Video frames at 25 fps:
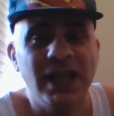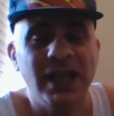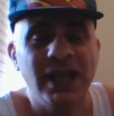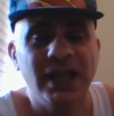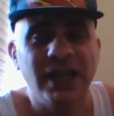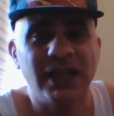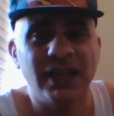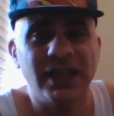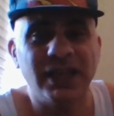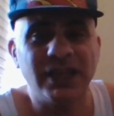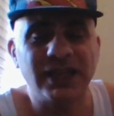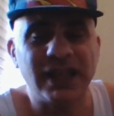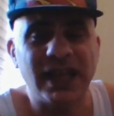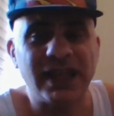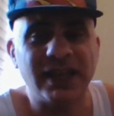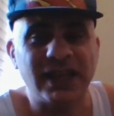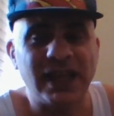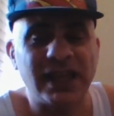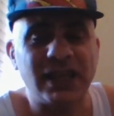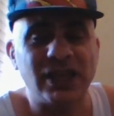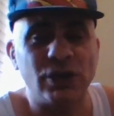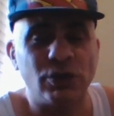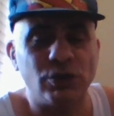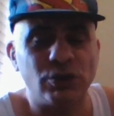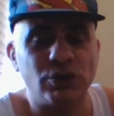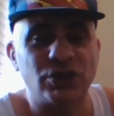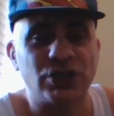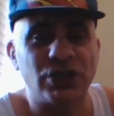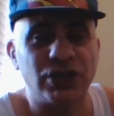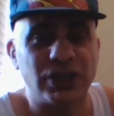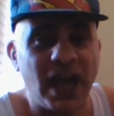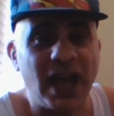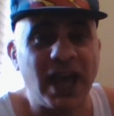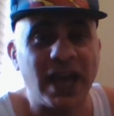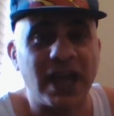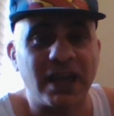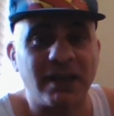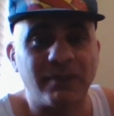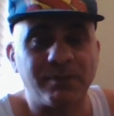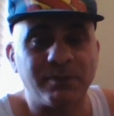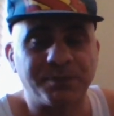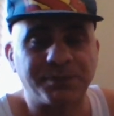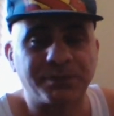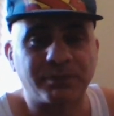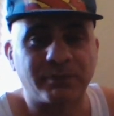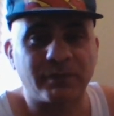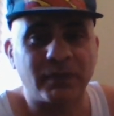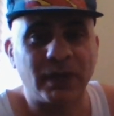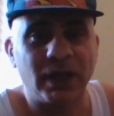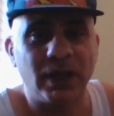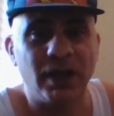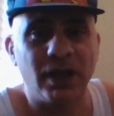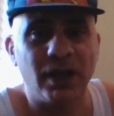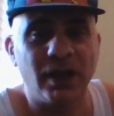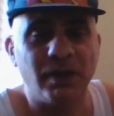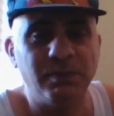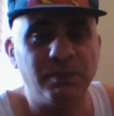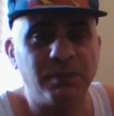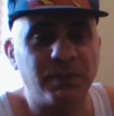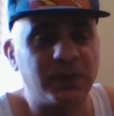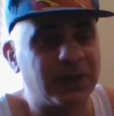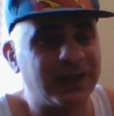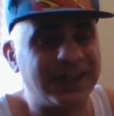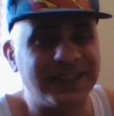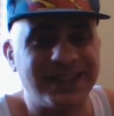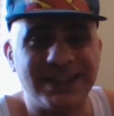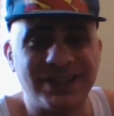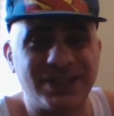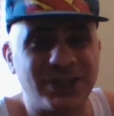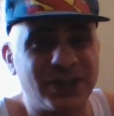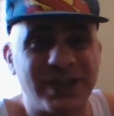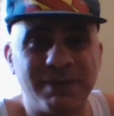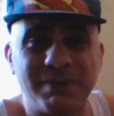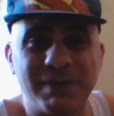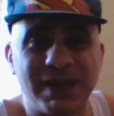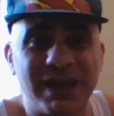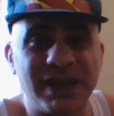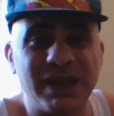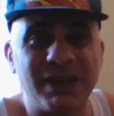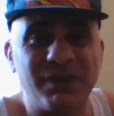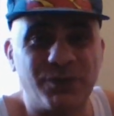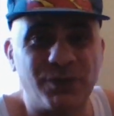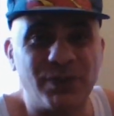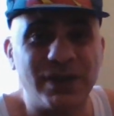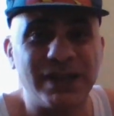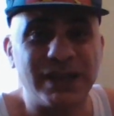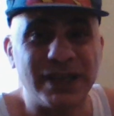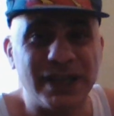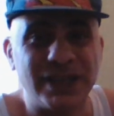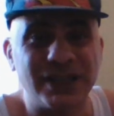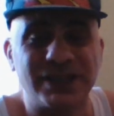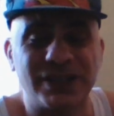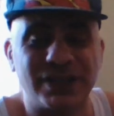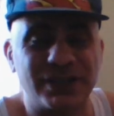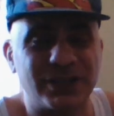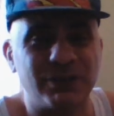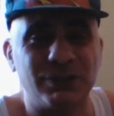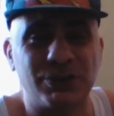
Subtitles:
that they use today. Because it took him nearly 3 years to do